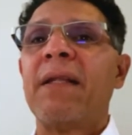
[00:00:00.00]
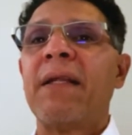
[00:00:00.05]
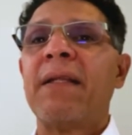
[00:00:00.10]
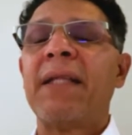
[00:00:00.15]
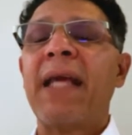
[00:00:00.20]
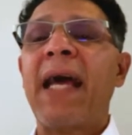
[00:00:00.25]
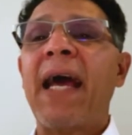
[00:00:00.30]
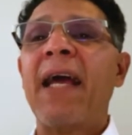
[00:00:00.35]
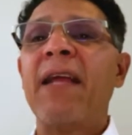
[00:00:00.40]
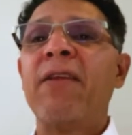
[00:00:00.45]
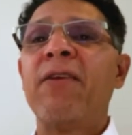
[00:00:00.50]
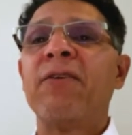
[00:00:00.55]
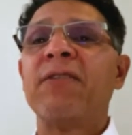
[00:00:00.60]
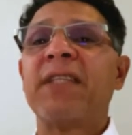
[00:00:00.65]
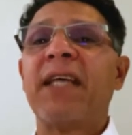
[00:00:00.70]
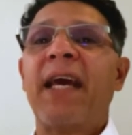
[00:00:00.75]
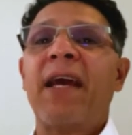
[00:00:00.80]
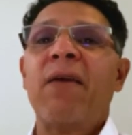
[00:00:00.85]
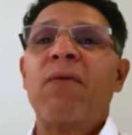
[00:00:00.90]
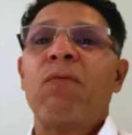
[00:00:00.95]
Then you
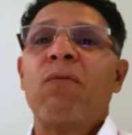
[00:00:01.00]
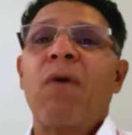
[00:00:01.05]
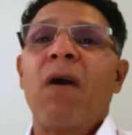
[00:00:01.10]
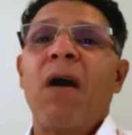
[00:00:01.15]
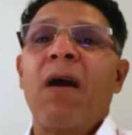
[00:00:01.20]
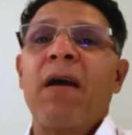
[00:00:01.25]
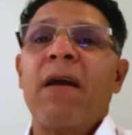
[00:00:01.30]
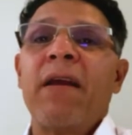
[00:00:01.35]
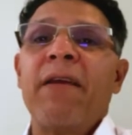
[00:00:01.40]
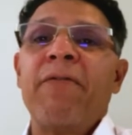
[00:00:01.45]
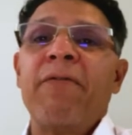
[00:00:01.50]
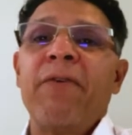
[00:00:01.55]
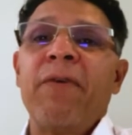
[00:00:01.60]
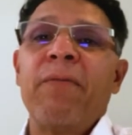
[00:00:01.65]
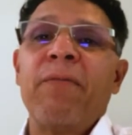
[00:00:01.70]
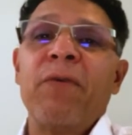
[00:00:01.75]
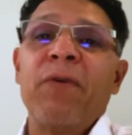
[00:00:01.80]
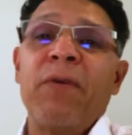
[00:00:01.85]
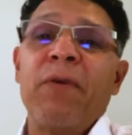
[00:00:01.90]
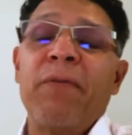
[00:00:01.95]
say, well, if
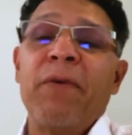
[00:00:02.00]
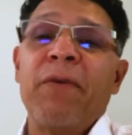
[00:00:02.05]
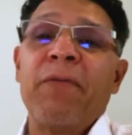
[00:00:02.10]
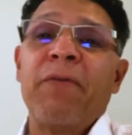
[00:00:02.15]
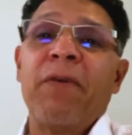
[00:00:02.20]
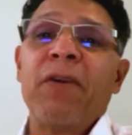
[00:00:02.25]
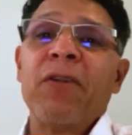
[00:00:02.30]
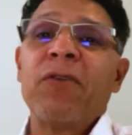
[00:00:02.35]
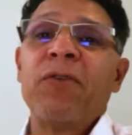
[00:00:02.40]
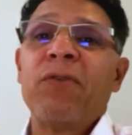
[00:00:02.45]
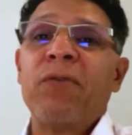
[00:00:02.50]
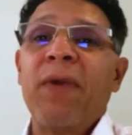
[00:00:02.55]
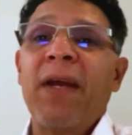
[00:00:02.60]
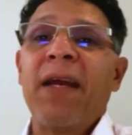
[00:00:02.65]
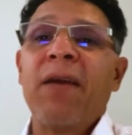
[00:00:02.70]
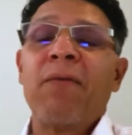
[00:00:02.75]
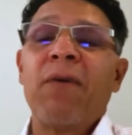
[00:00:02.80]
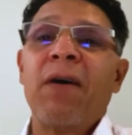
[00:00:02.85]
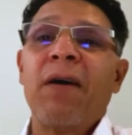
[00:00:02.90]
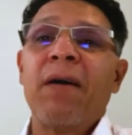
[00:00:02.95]
you prefer to
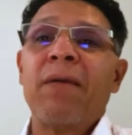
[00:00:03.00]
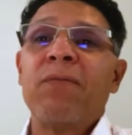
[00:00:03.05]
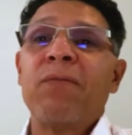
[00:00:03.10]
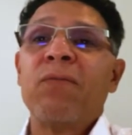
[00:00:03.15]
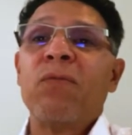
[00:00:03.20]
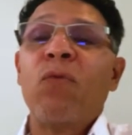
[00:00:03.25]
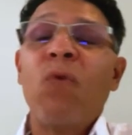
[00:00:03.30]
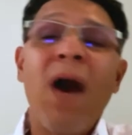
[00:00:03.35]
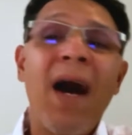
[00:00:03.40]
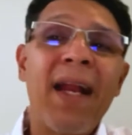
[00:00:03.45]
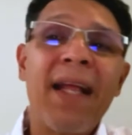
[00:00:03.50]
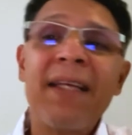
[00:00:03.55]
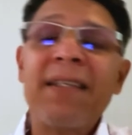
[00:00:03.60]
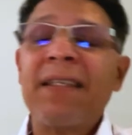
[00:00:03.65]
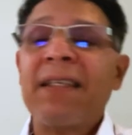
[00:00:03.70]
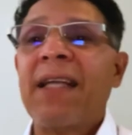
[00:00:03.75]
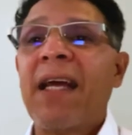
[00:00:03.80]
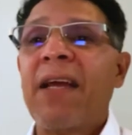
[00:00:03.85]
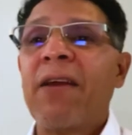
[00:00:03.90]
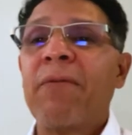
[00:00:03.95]
drink, well, what is
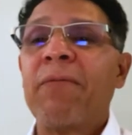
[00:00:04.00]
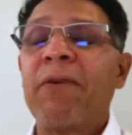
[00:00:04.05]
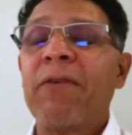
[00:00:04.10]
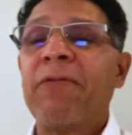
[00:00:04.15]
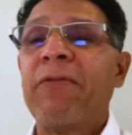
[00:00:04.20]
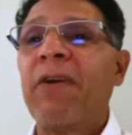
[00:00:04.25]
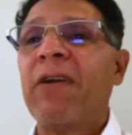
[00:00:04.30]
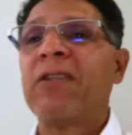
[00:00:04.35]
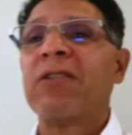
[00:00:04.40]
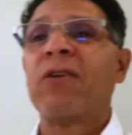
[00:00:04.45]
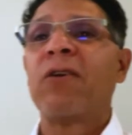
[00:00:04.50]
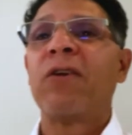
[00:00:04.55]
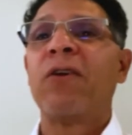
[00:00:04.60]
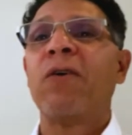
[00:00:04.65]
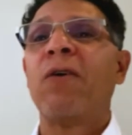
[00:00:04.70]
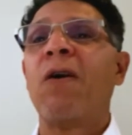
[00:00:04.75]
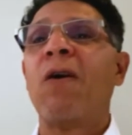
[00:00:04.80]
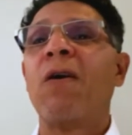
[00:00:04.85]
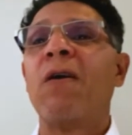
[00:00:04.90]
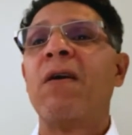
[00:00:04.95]
it that you prefer? So
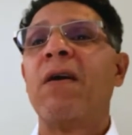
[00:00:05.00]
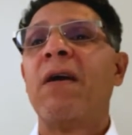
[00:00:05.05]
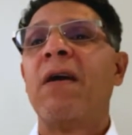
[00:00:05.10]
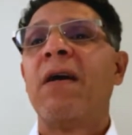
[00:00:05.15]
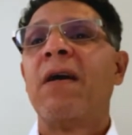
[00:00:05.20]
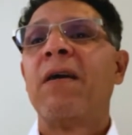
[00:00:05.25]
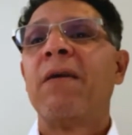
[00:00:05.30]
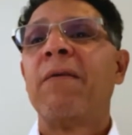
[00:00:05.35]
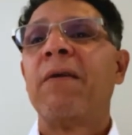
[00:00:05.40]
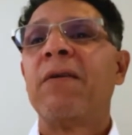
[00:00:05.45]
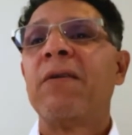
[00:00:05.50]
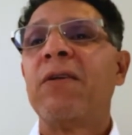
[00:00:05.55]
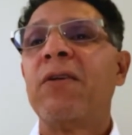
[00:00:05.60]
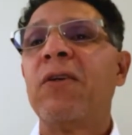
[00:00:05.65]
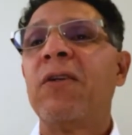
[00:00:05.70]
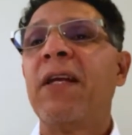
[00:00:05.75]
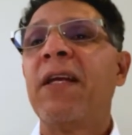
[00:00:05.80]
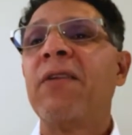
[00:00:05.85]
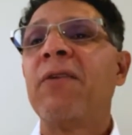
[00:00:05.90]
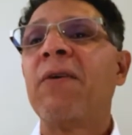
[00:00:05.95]
you
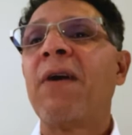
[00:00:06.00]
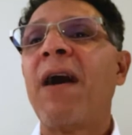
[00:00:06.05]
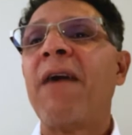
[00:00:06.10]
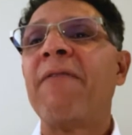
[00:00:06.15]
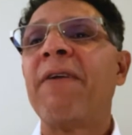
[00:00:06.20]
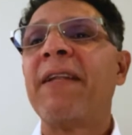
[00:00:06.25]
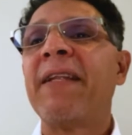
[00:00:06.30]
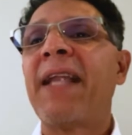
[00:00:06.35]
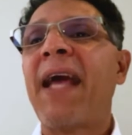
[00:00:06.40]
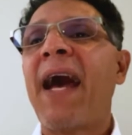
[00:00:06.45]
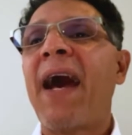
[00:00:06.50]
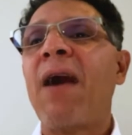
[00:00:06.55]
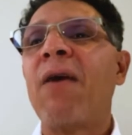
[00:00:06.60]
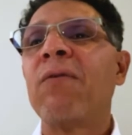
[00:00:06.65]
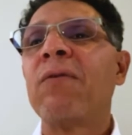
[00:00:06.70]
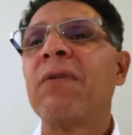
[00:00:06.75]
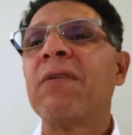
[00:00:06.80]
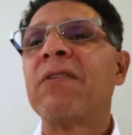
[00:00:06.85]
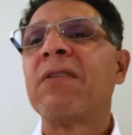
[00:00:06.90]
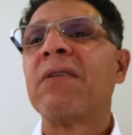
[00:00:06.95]
need to have a
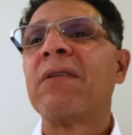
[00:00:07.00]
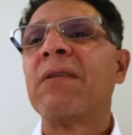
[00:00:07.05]
noun.